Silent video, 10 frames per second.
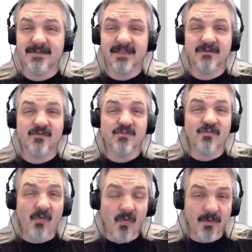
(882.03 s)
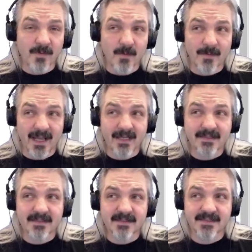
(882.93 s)
in a raw
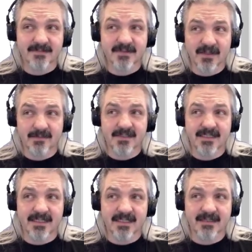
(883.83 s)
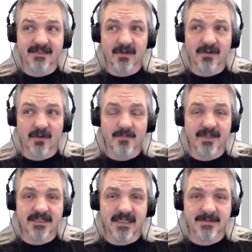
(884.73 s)
format, sometimes you can get a
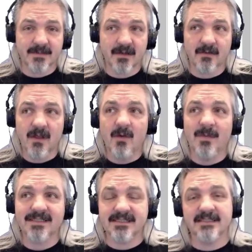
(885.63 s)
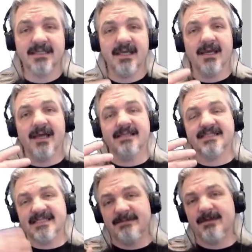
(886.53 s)
.obj file, which isn't a
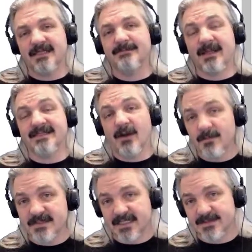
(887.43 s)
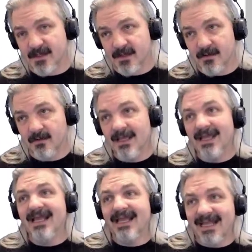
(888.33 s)
C++ object file.
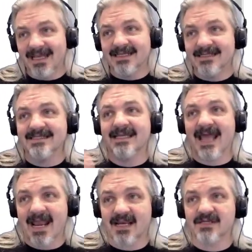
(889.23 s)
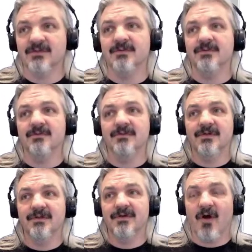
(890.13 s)
it is an actual
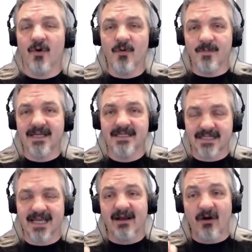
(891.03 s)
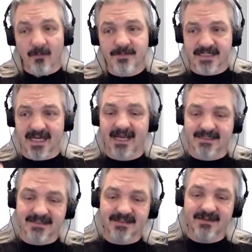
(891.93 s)
OBJ
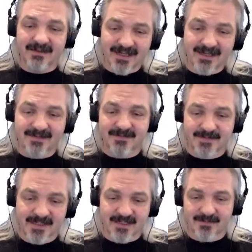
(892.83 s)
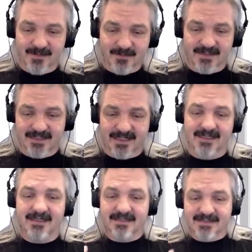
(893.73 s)
object in 3D.
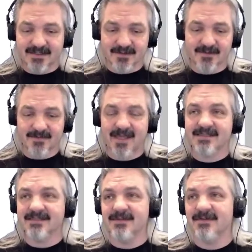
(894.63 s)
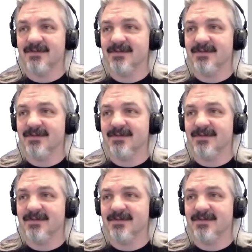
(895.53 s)
So that's not